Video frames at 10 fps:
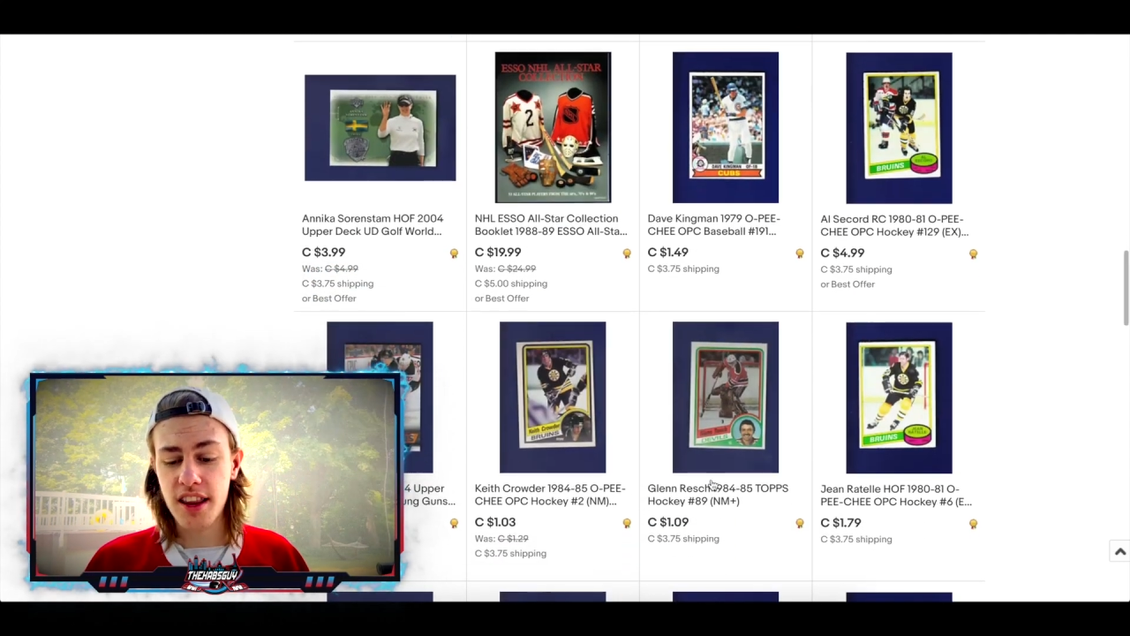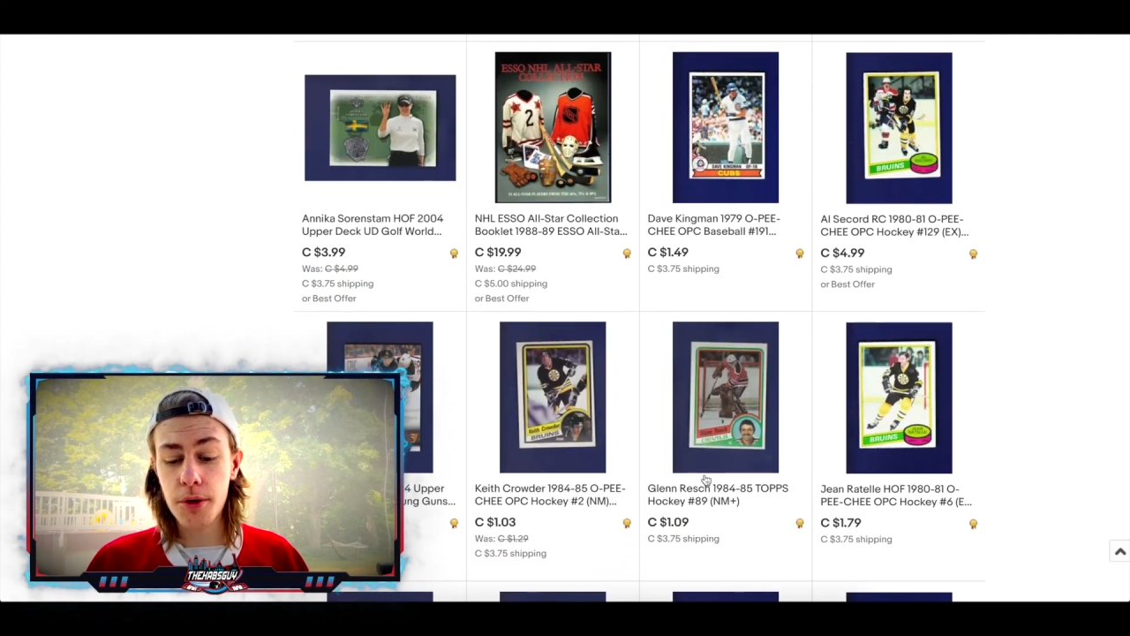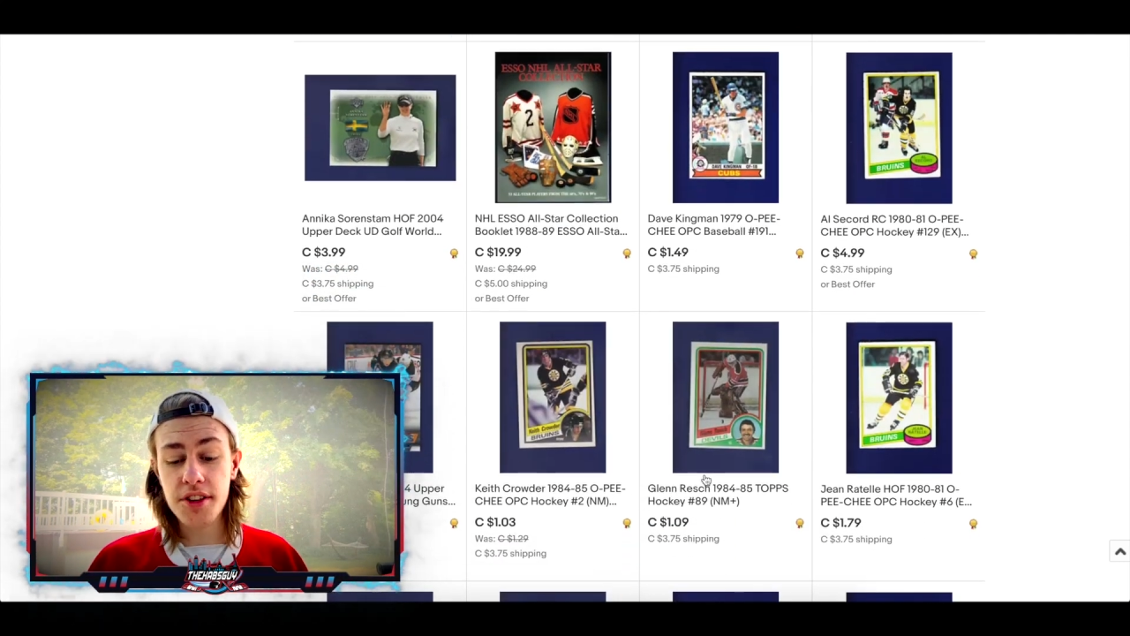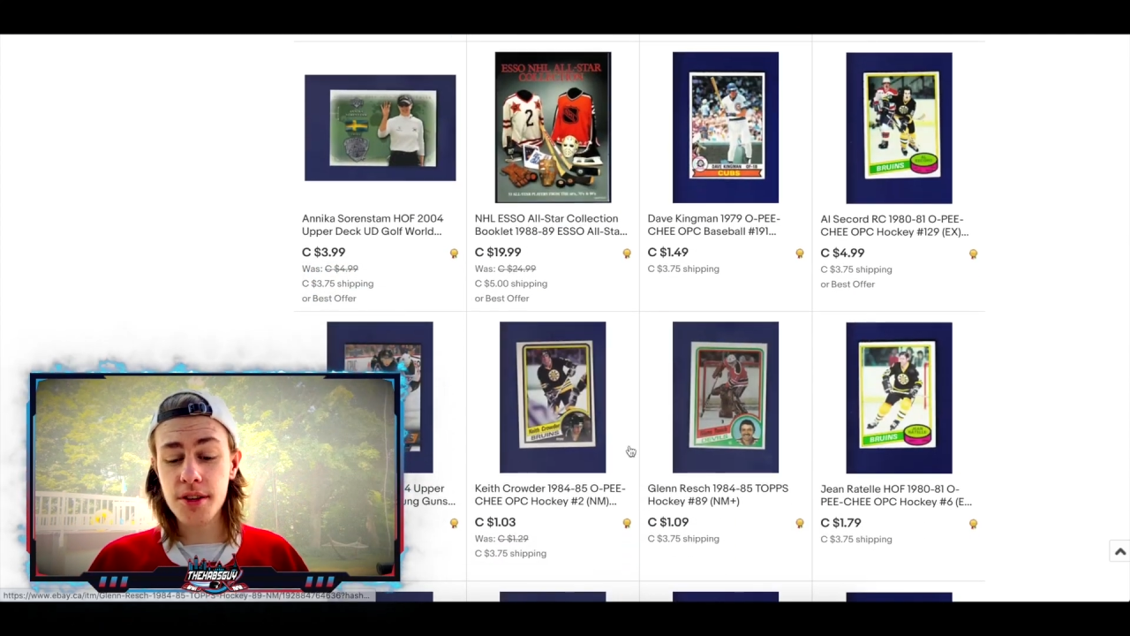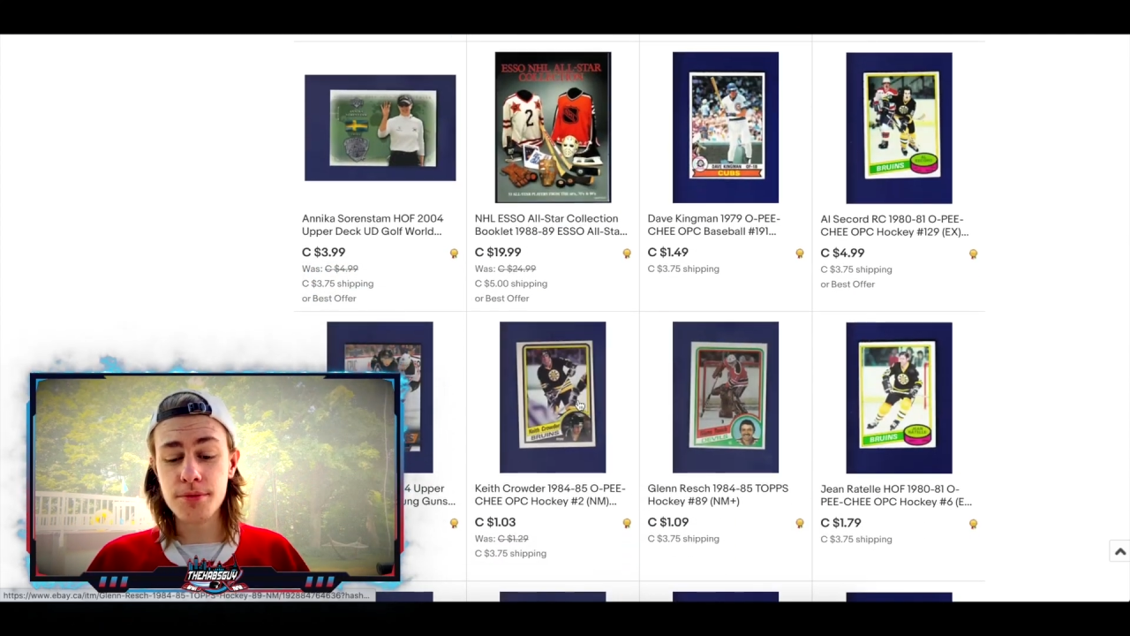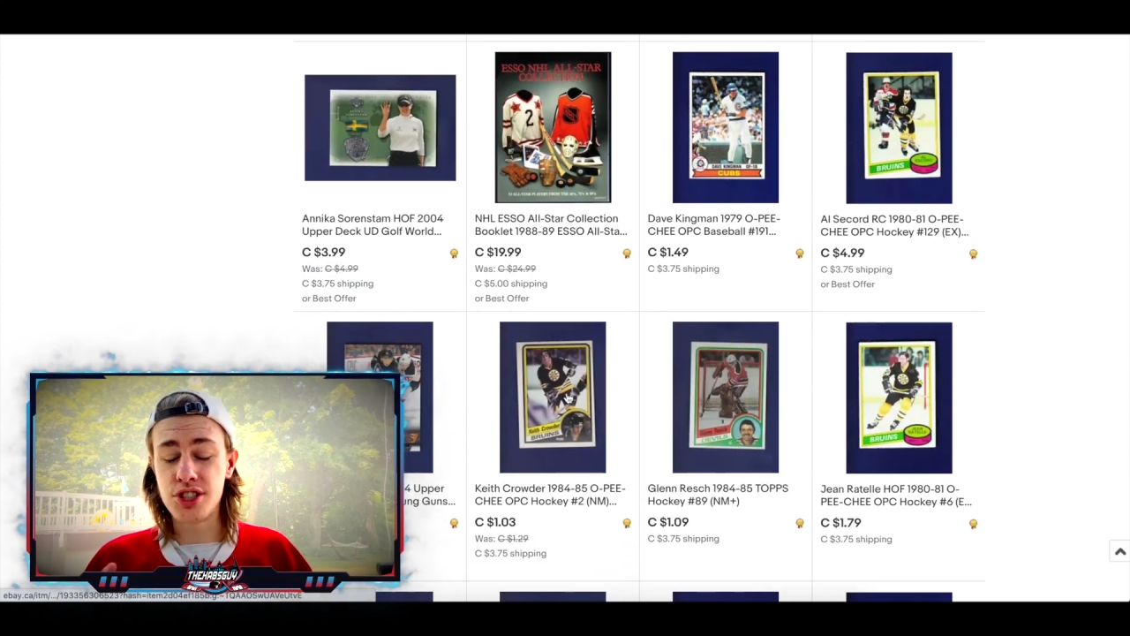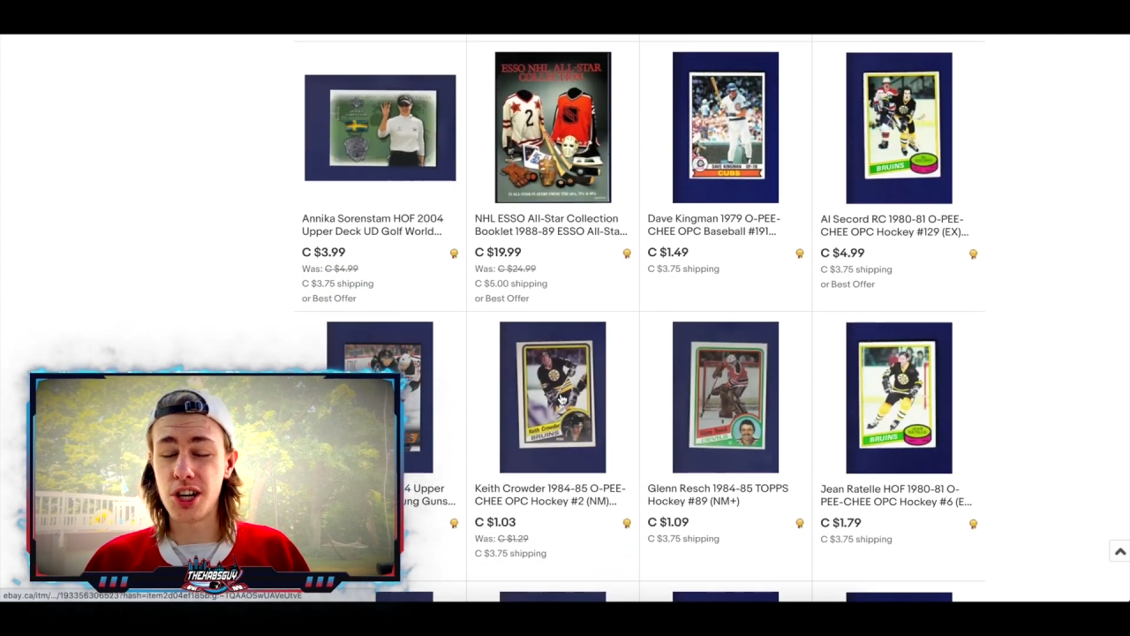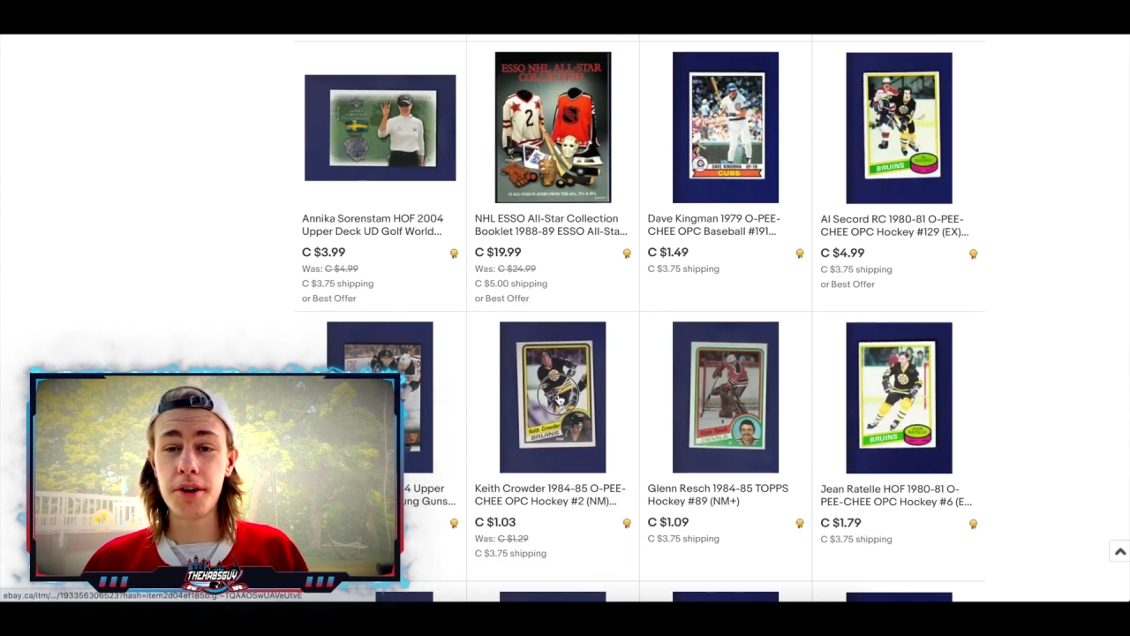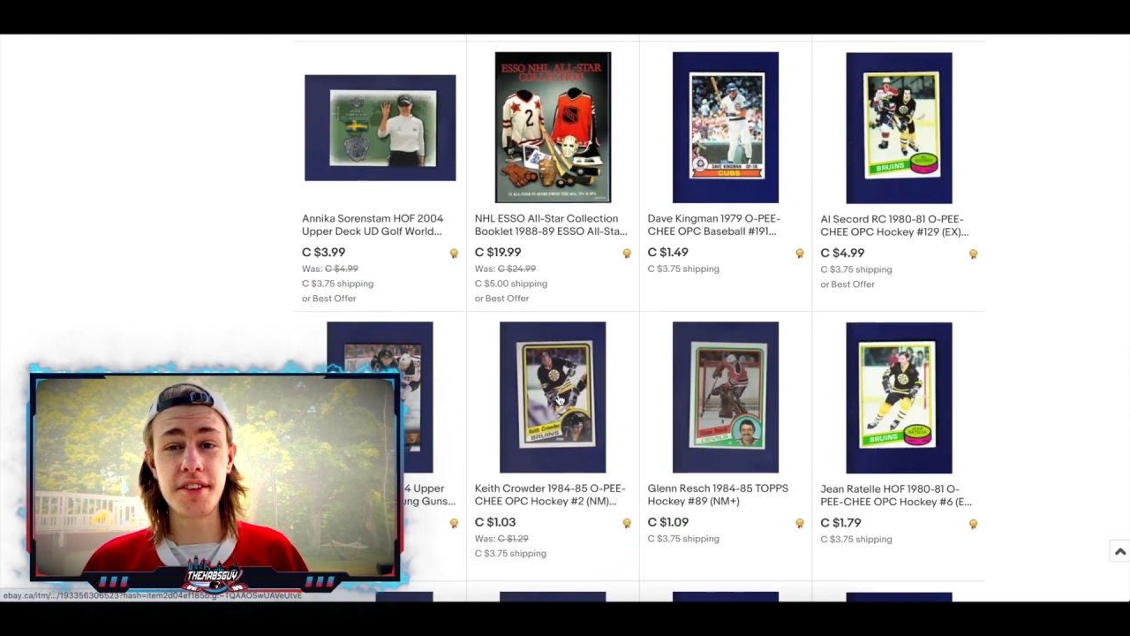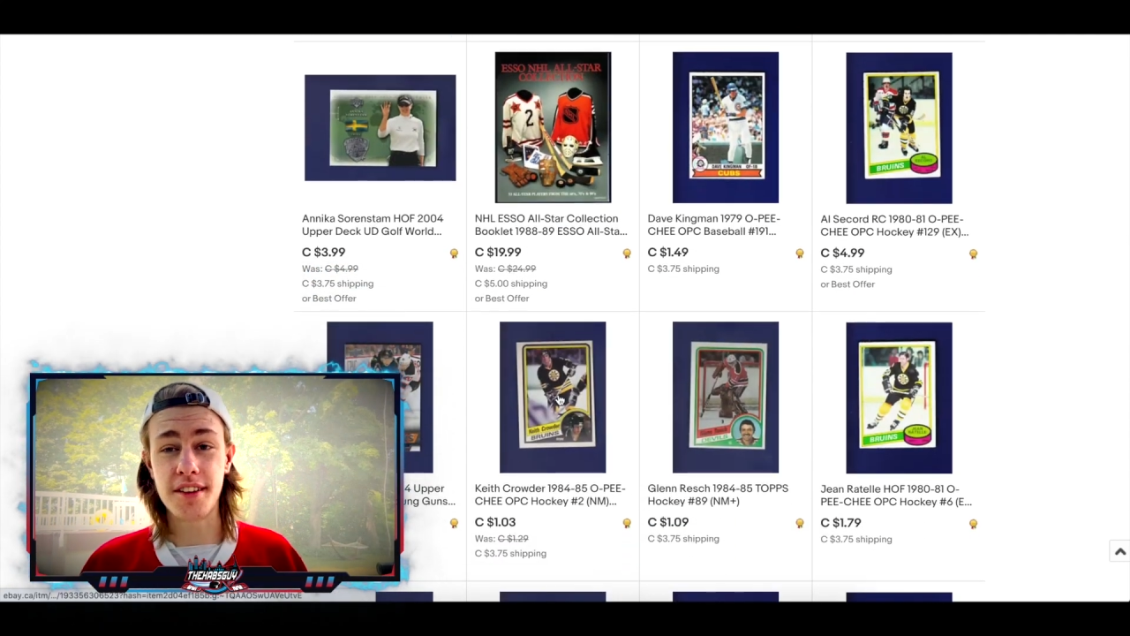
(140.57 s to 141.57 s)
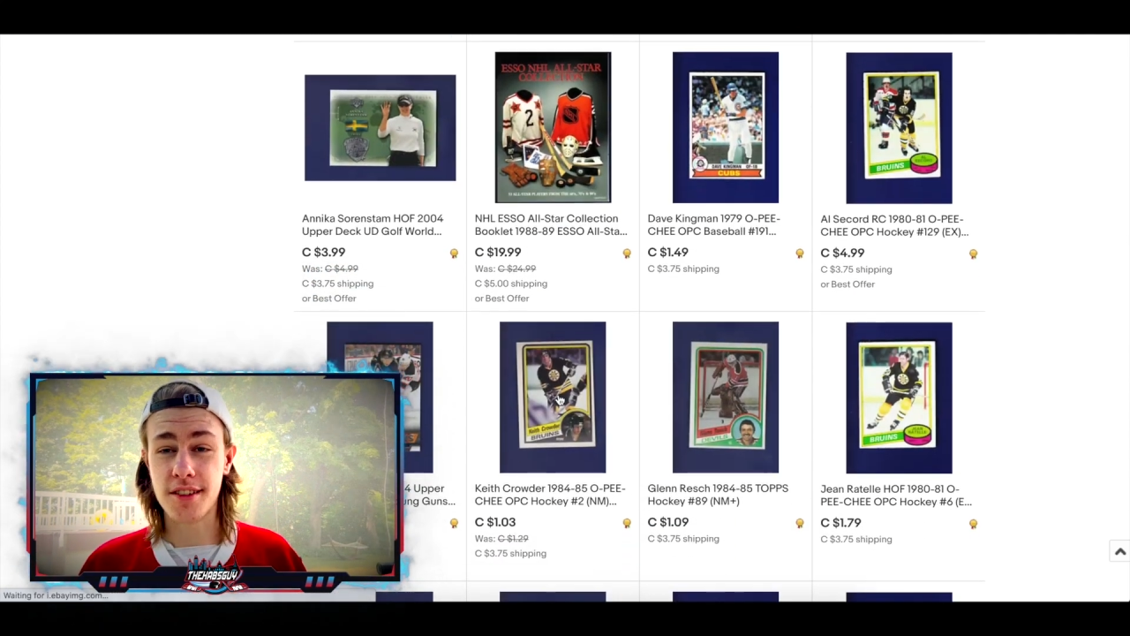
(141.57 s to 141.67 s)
There were some jerseys,